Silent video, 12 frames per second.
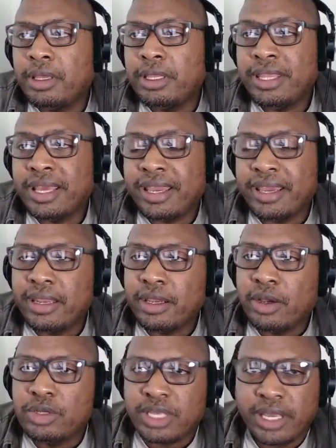uh, that kind
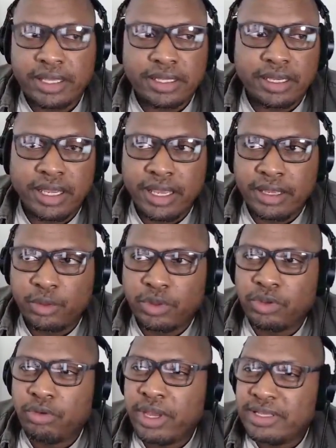of goes hand in hand
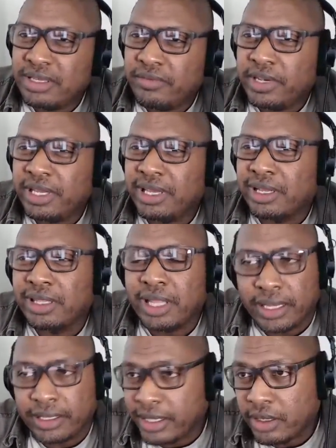with creativity a
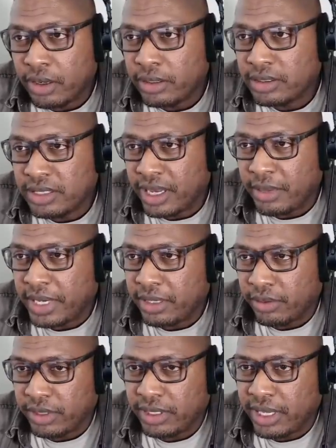lot. Not all the time. I
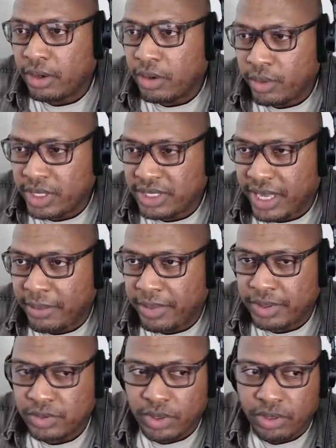don't think that always
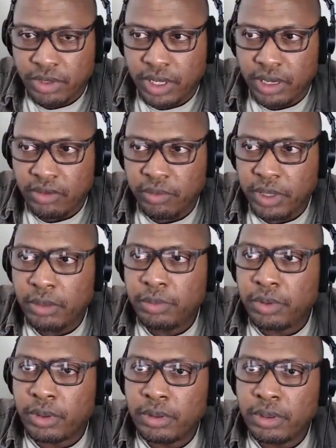happens with creative
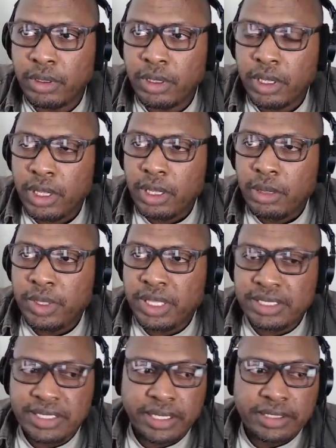people, but
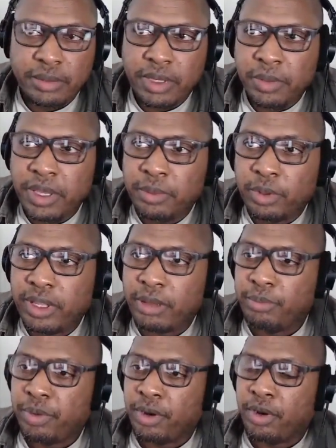they tend to be people
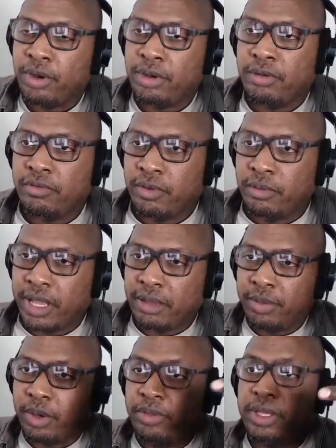that burn from
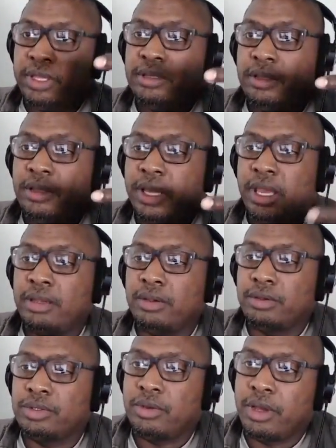like both ends of the
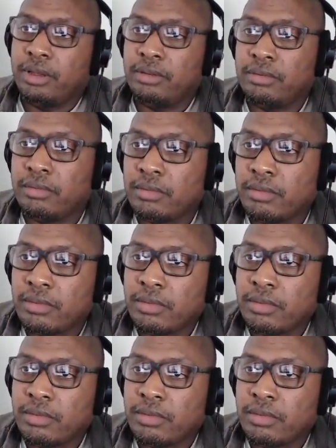candles, right? Mm-hmm.